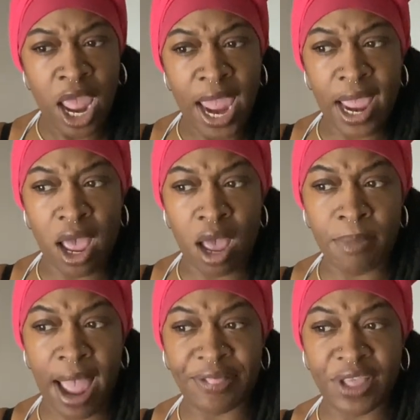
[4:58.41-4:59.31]

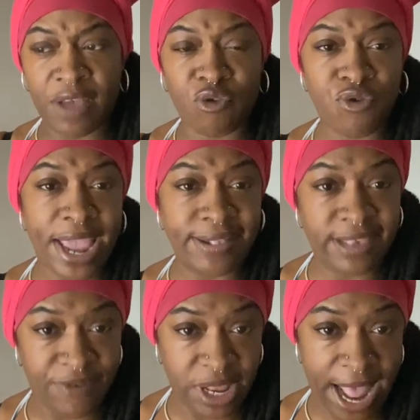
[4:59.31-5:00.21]
And I think of creativity.